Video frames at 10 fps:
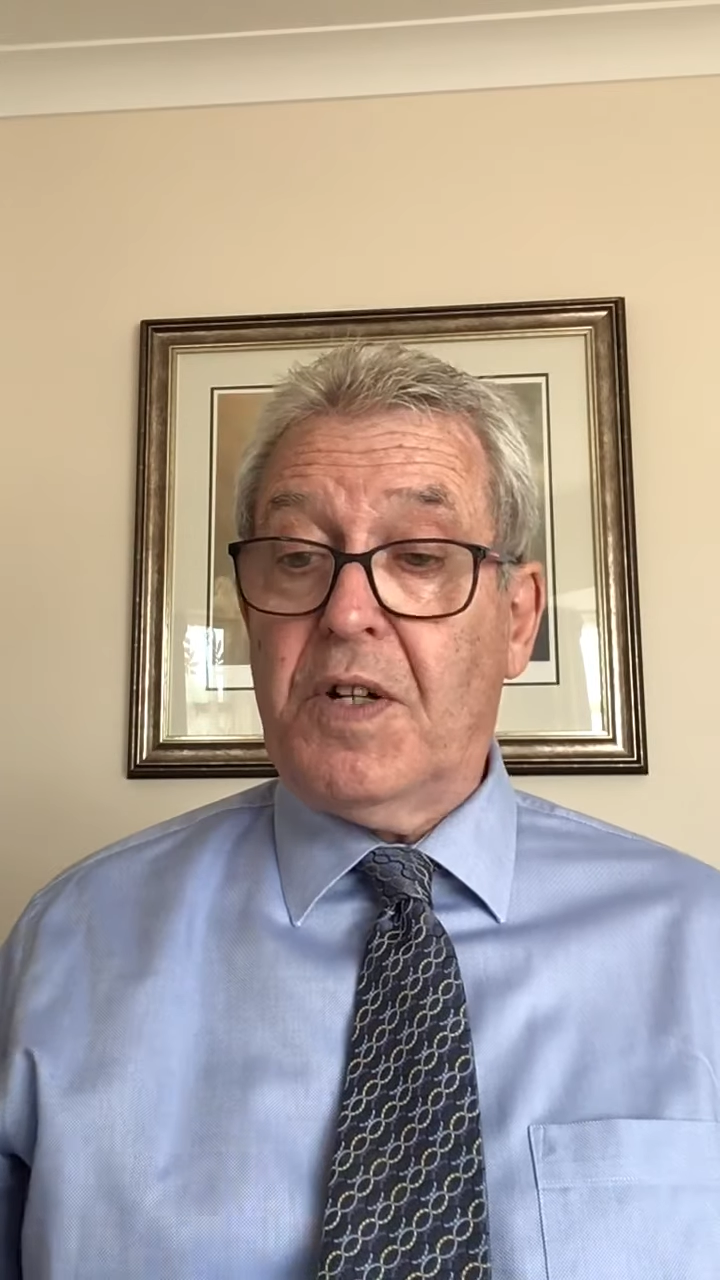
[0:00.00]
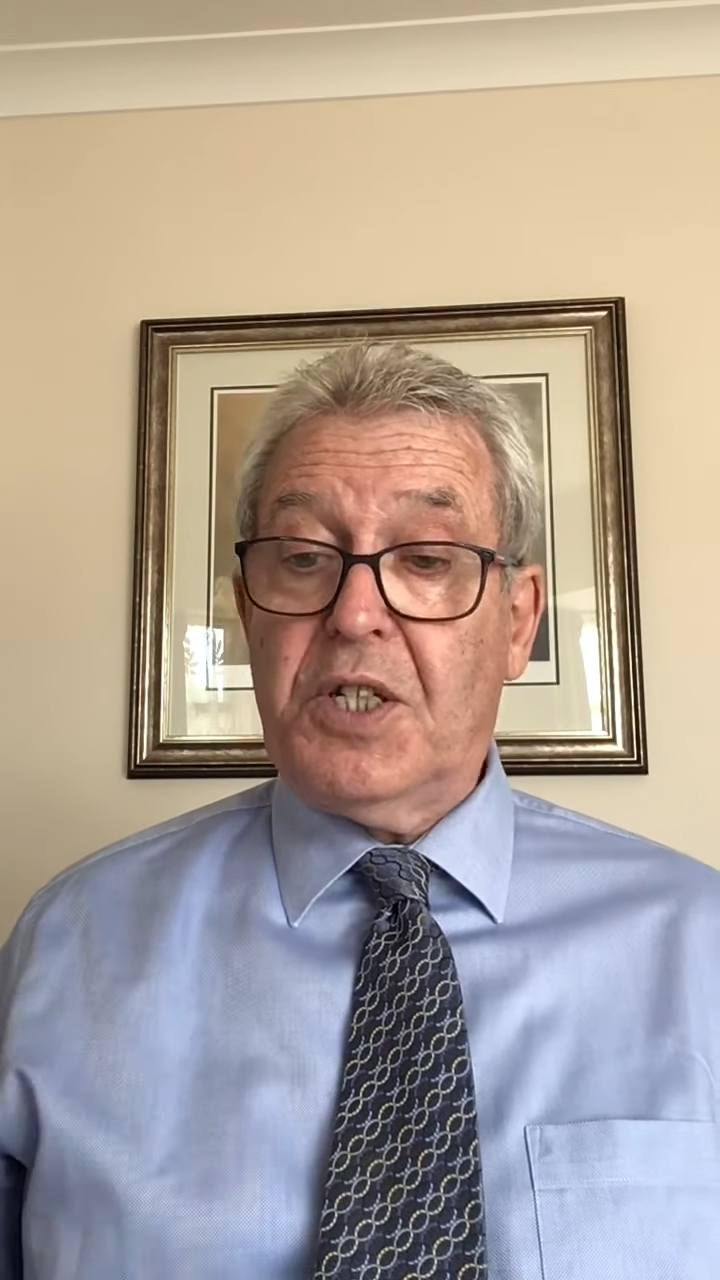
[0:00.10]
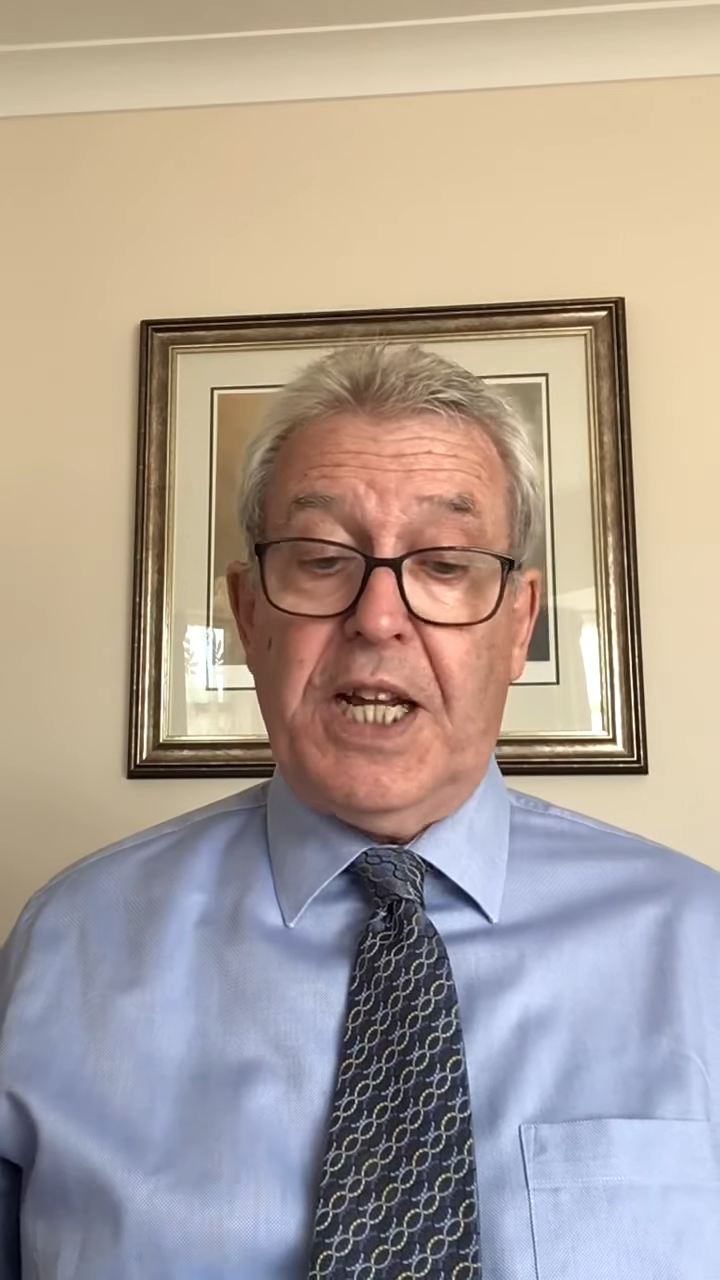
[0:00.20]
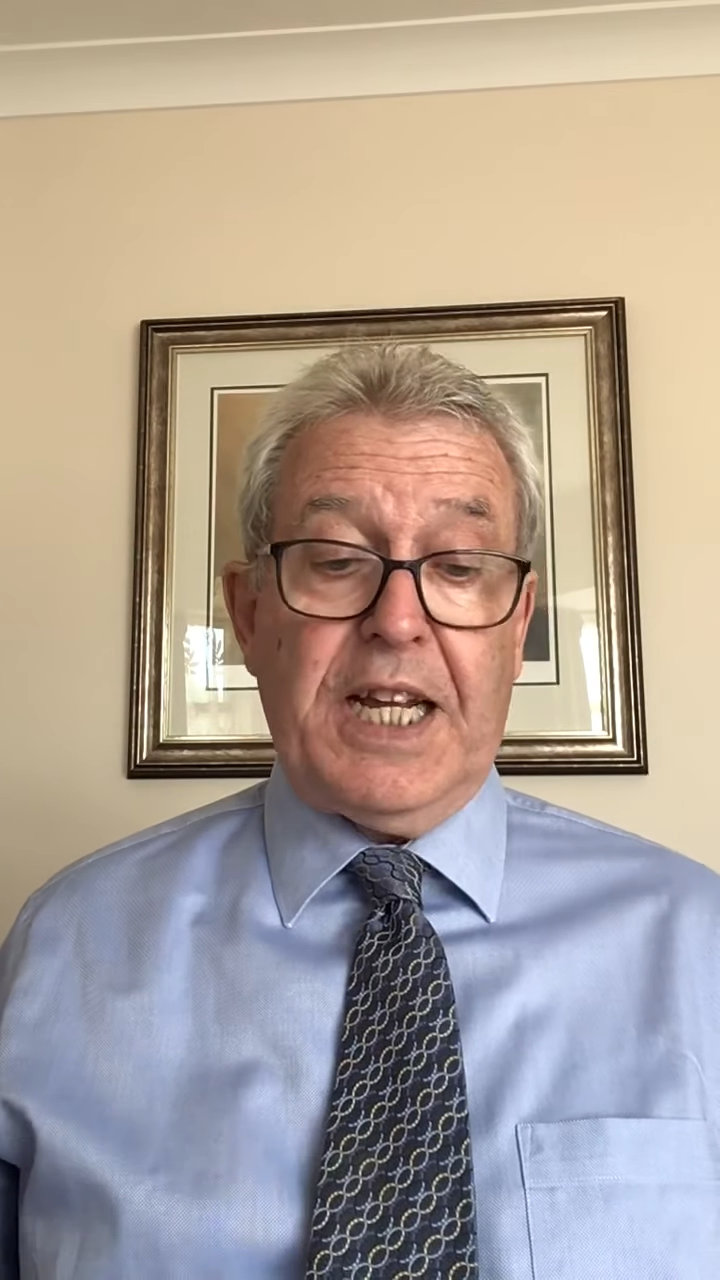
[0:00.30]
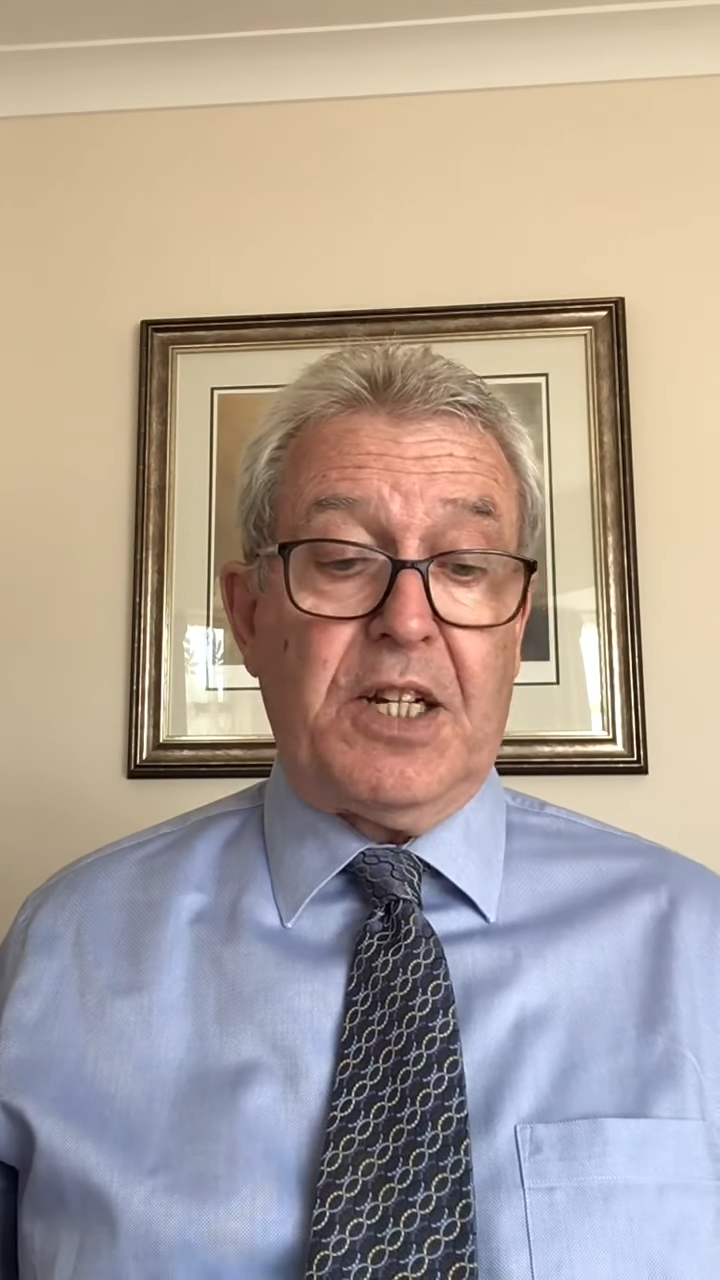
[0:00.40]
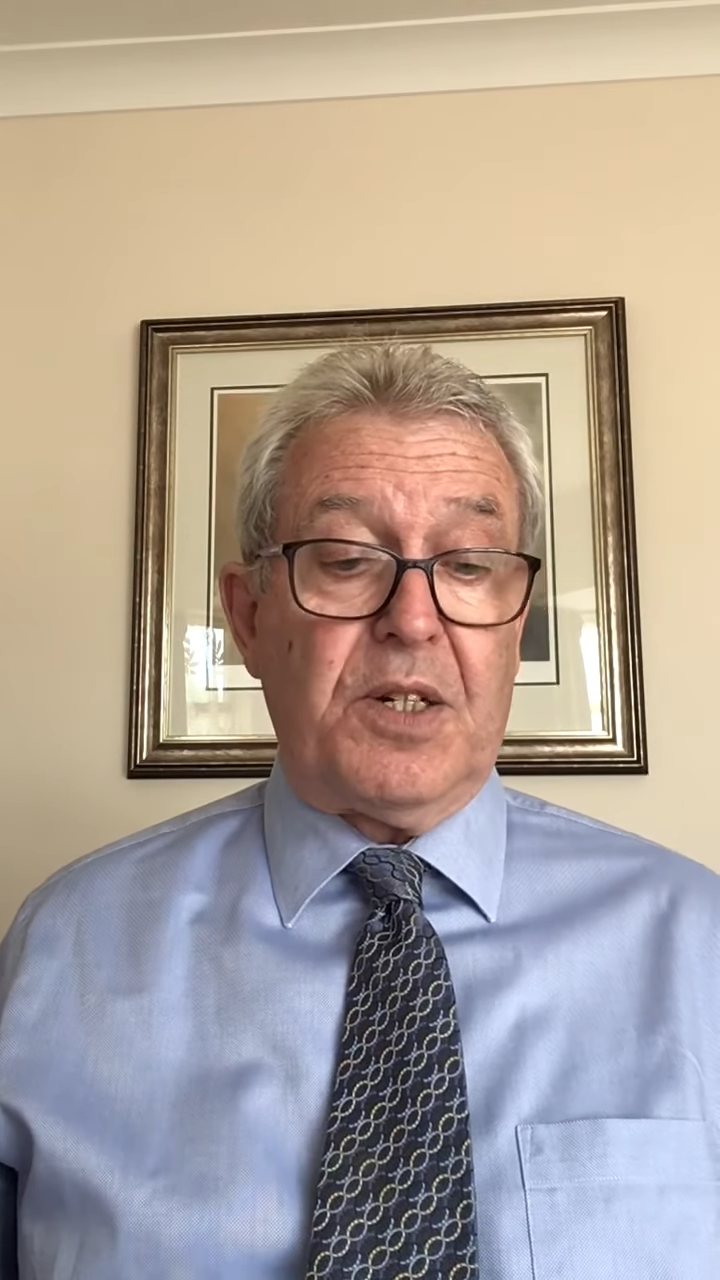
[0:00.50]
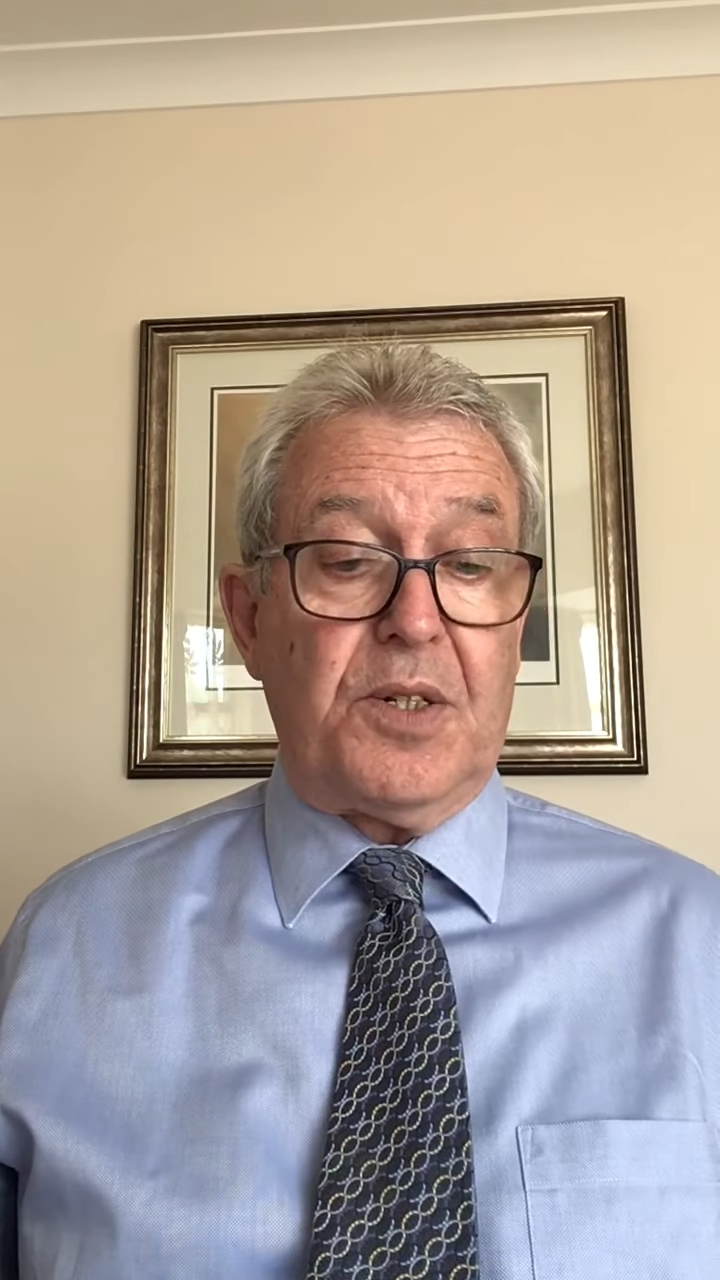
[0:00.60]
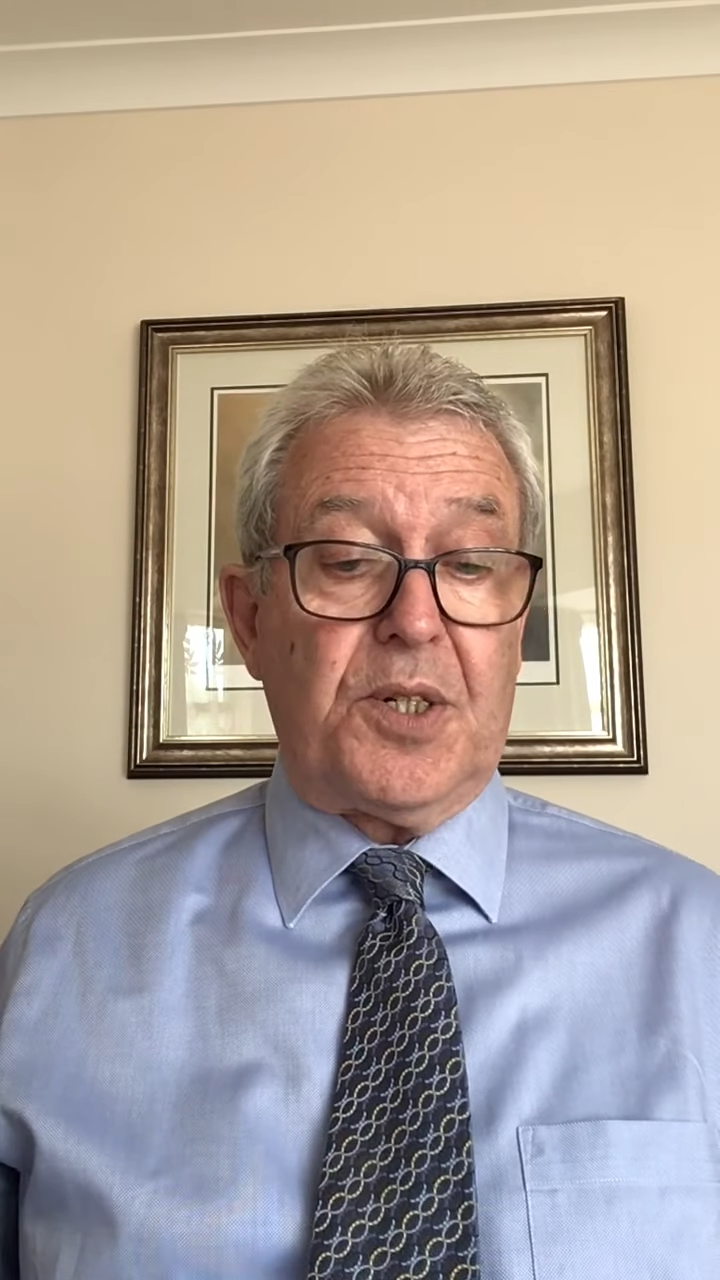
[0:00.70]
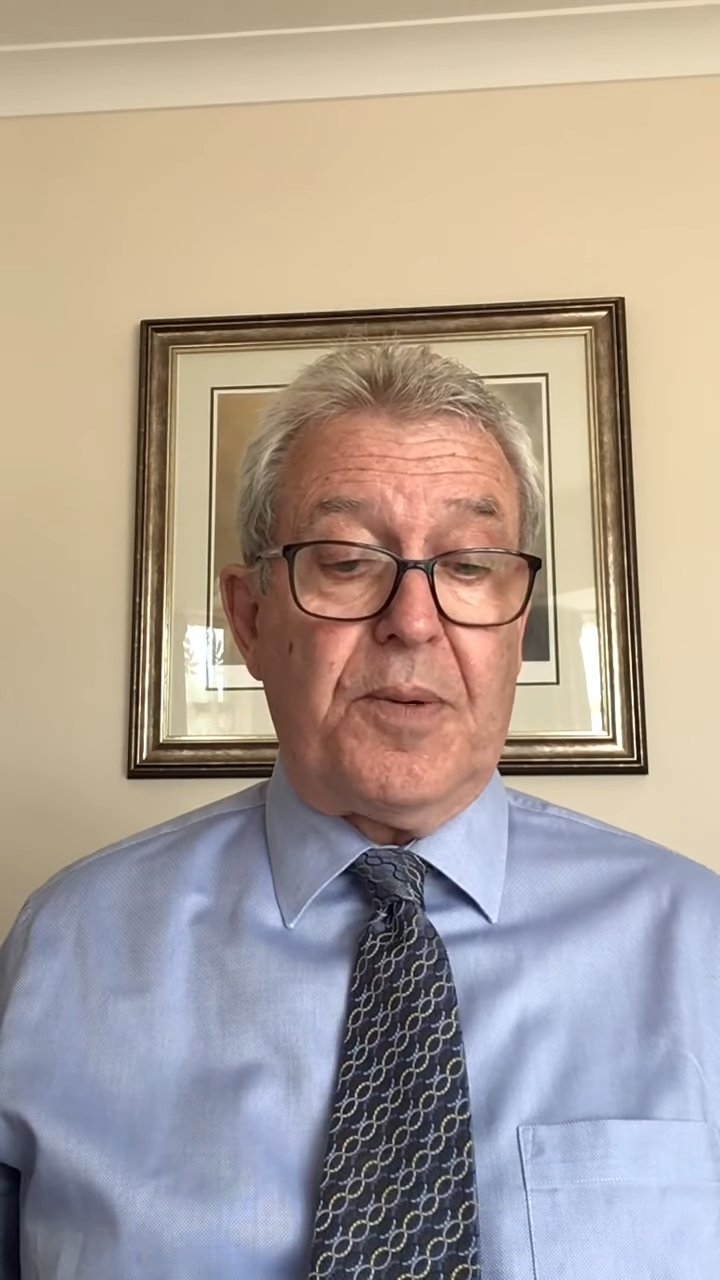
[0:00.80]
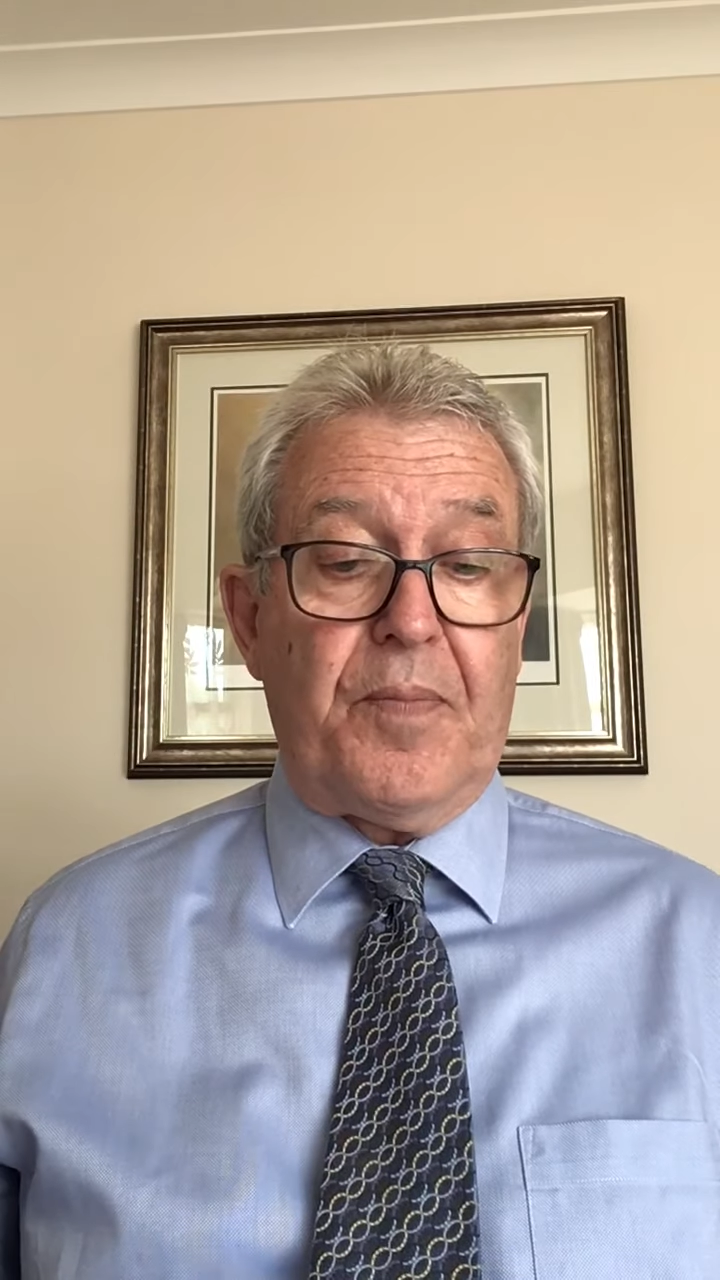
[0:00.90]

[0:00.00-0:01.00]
tankers.